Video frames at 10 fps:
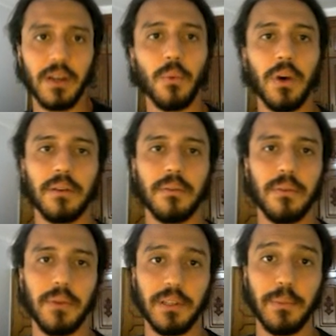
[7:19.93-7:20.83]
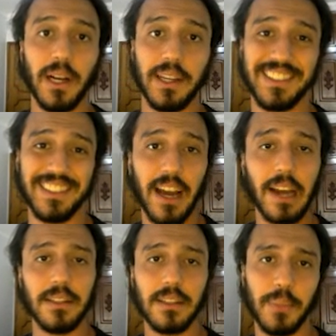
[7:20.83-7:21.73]
One where the block is
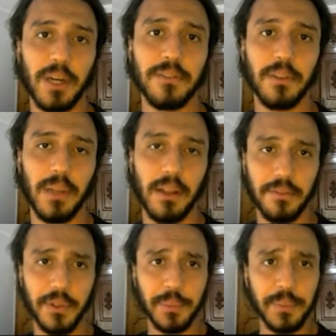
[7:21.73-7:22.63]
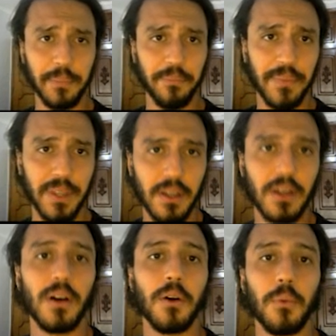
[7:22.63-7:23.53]
entirely above the platform,
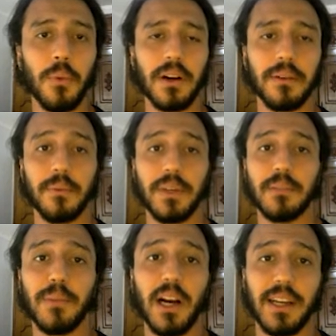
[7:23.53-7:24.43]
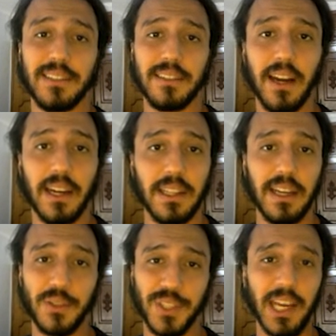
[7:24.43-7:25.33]
one where the block is entirely
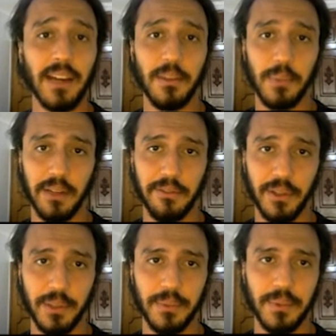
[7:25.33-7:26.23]
outside the platform,